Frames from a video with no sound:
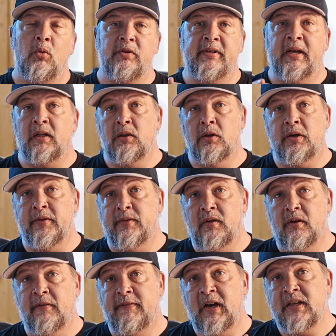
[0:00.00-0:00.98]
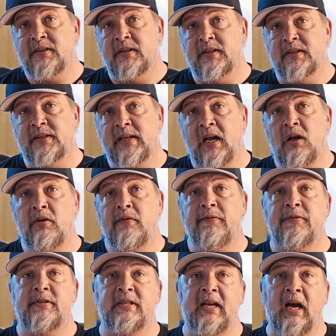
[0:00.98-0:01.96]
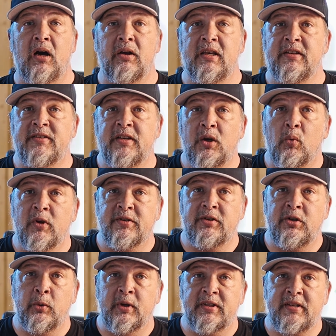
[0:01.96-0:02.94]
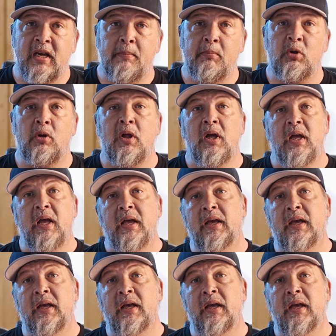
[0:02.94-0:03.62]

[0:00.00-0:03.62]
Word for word: we'll take a look at the device itself, see how easy it was to assemble,